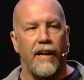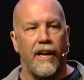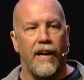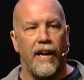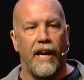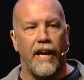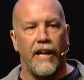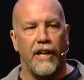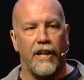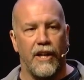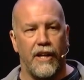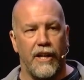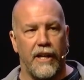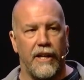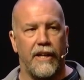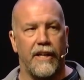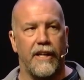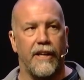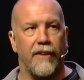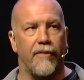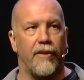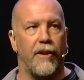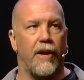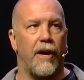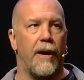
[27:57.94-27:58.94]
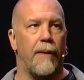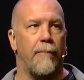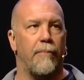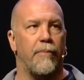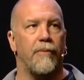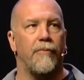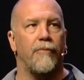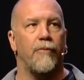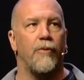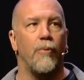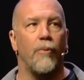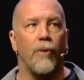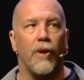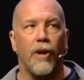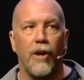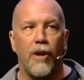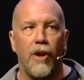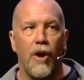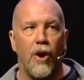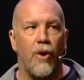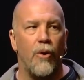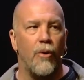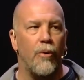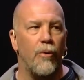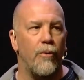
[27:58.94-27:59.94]
and you need to give it up. If you want to
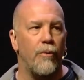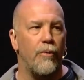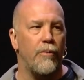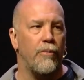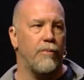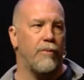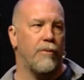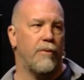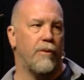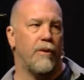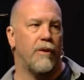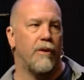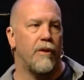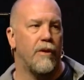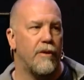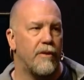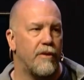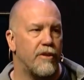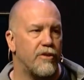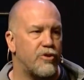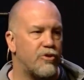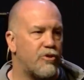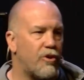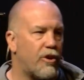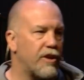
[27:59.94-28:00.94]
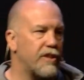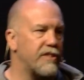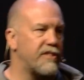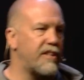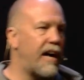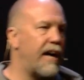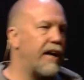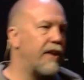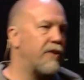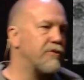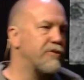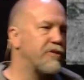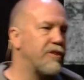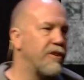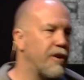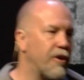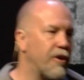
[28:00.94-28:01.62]
know the strongest idols in your